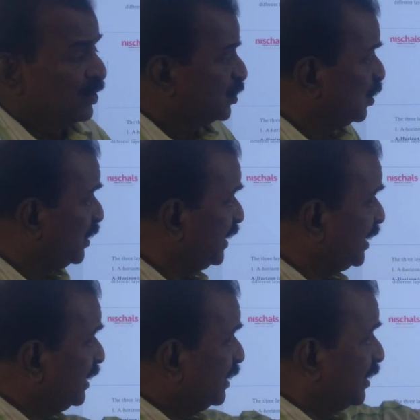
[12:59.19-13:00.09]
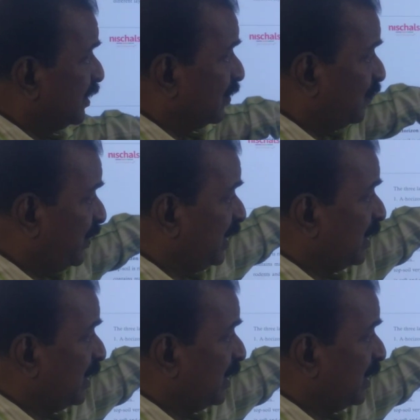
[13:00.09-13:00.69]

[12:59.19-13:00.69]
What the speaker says: So here we